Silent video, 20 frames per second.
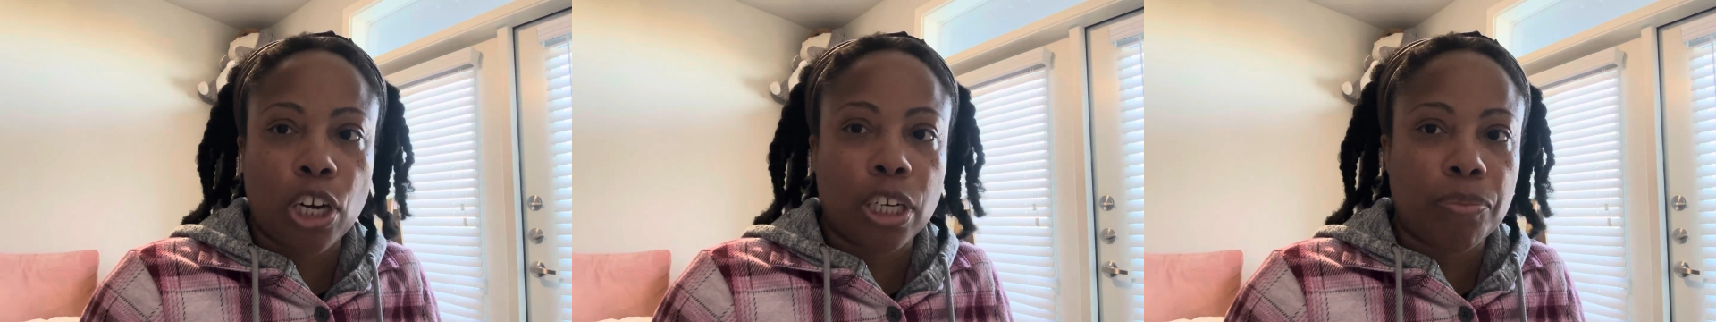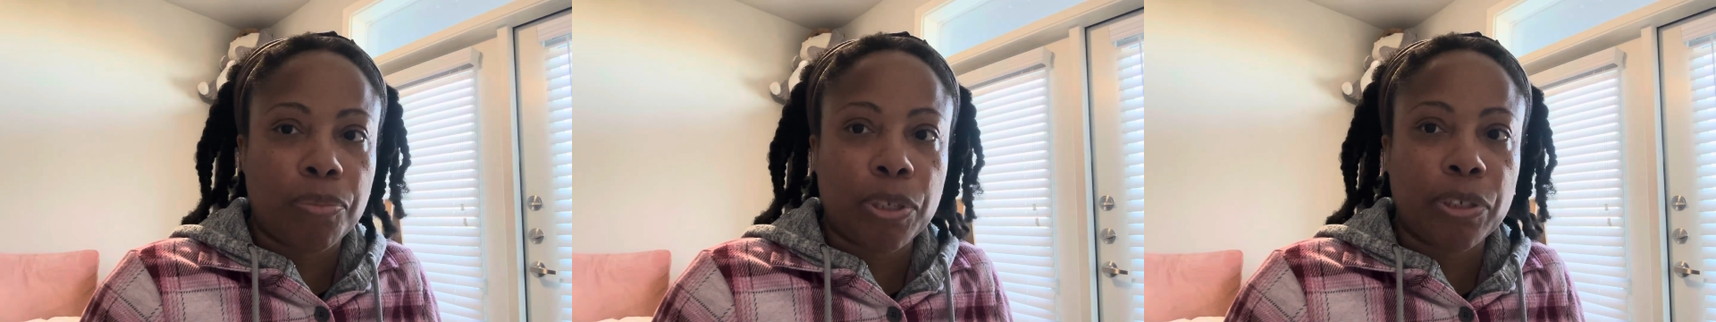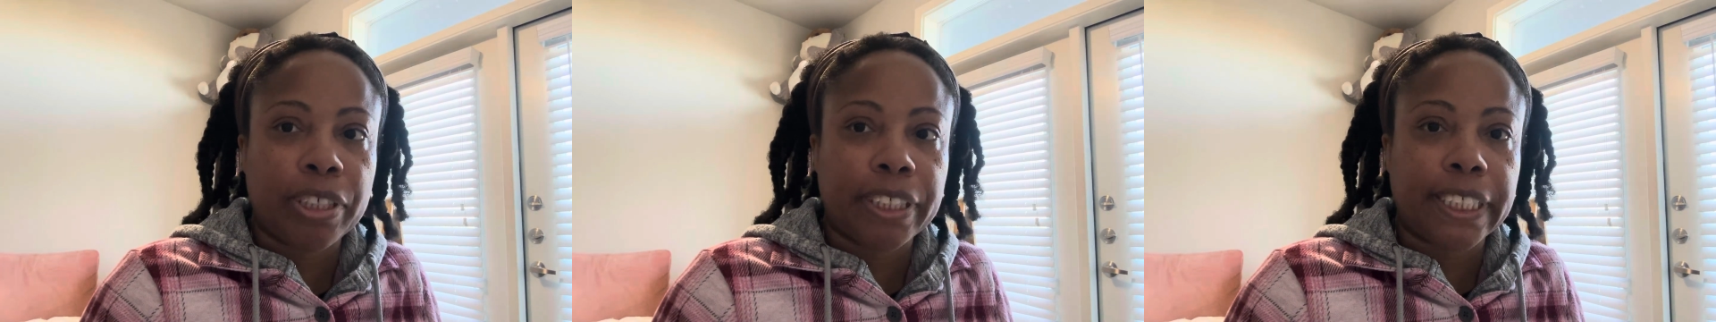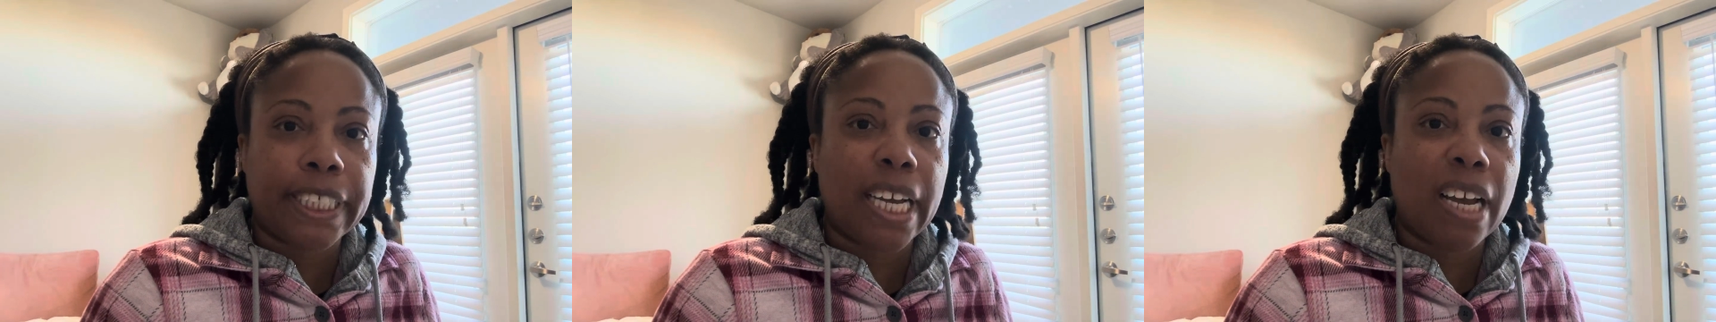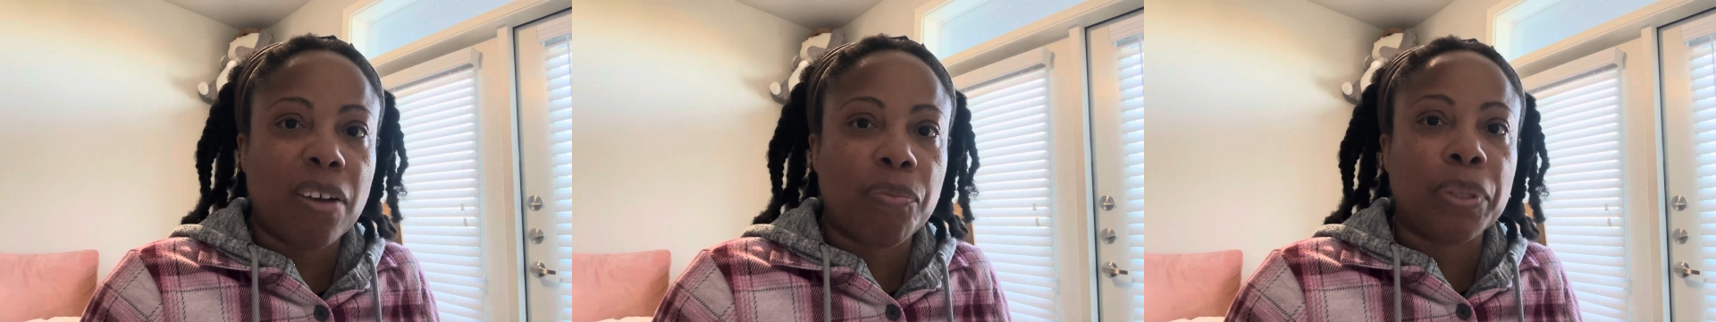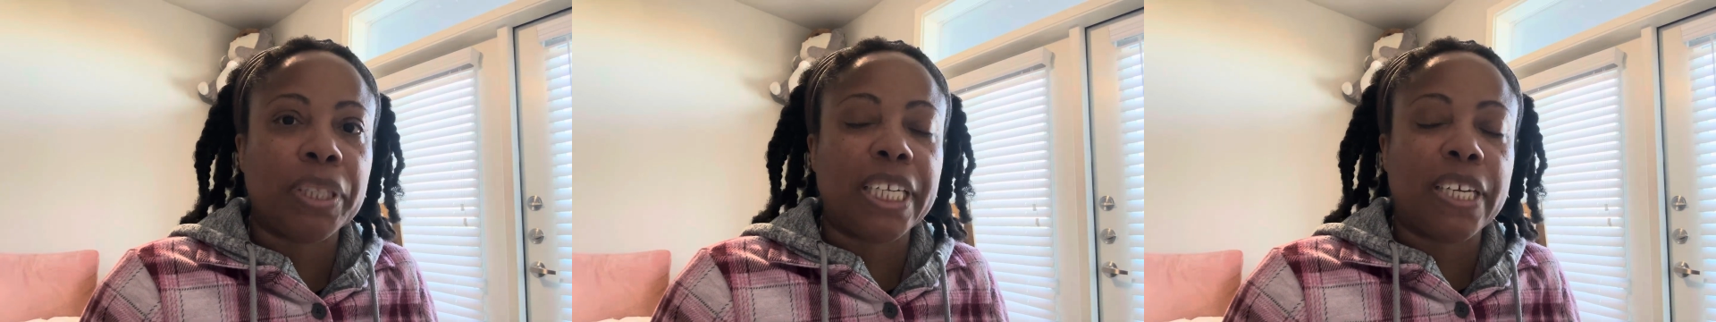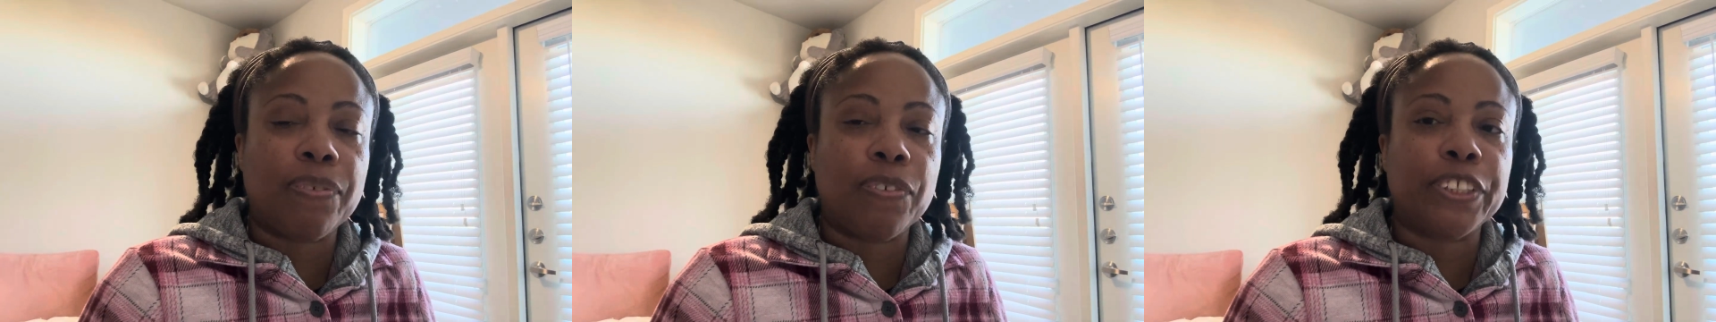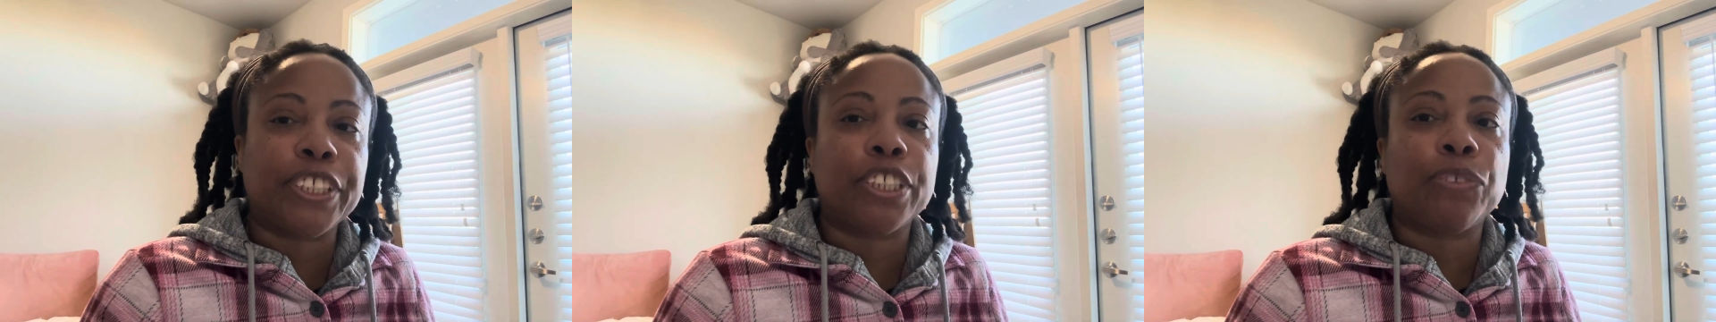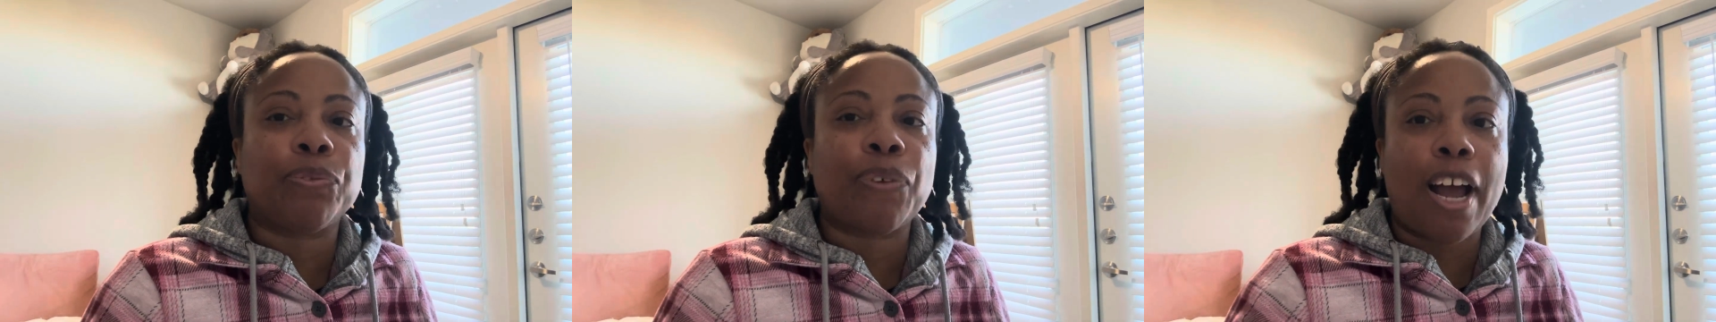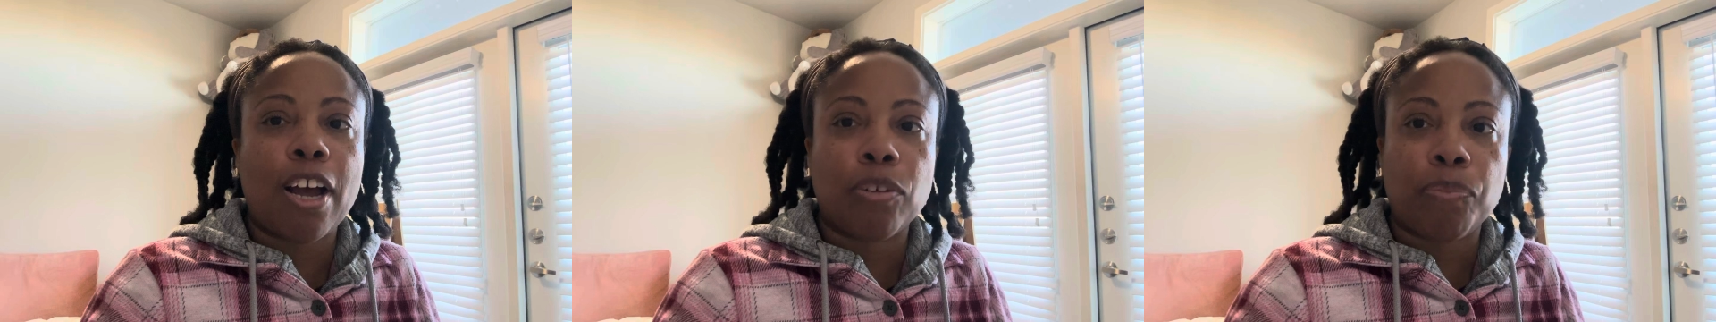community of believers
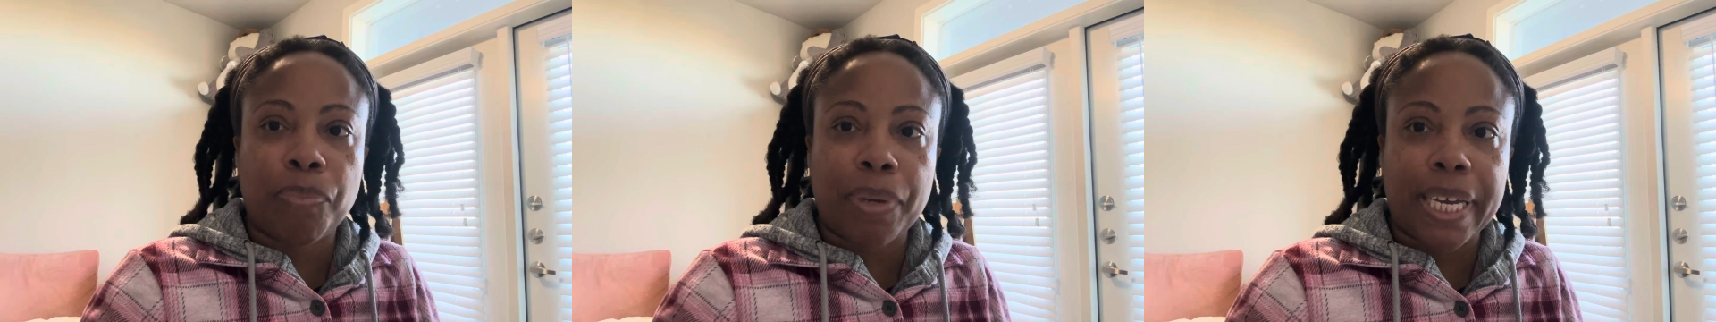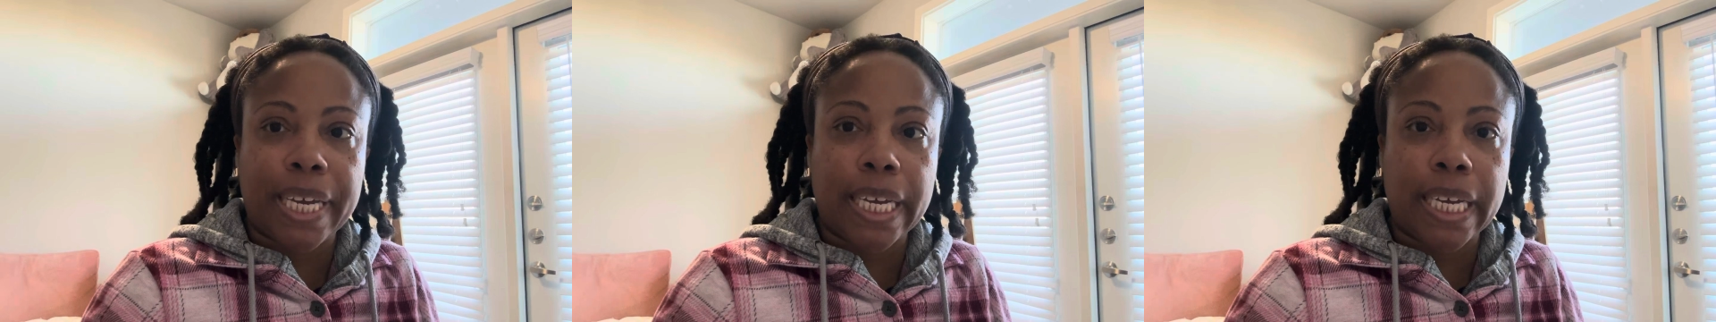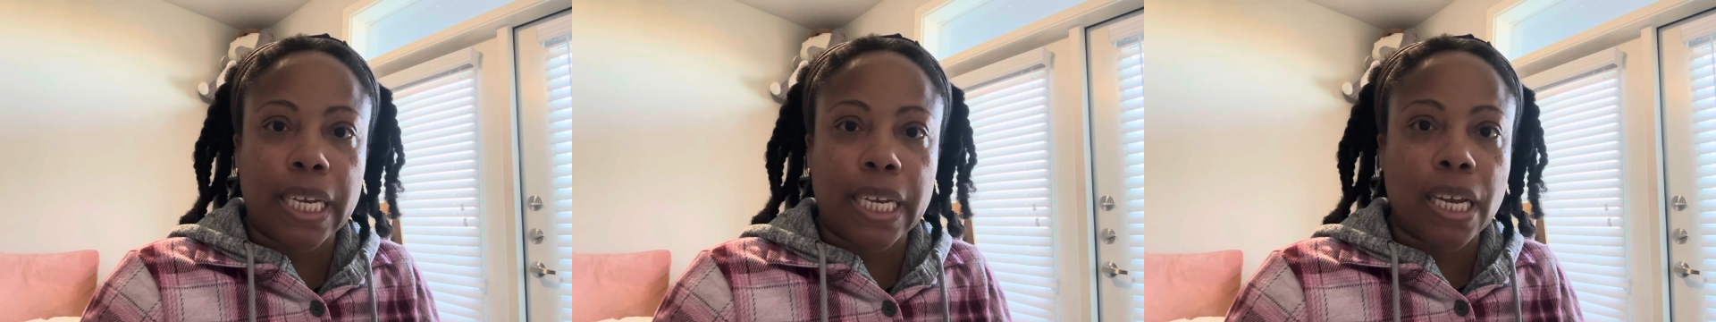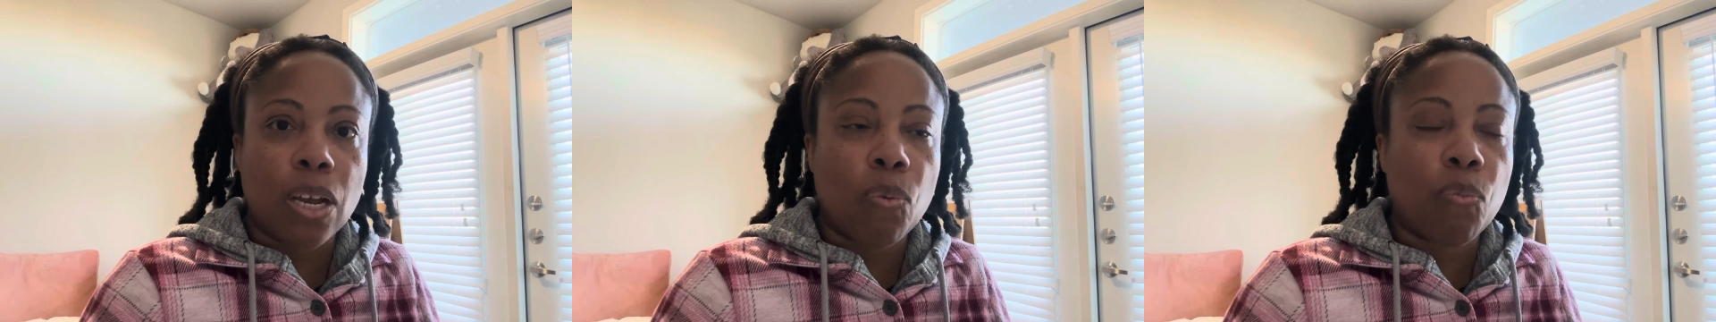around me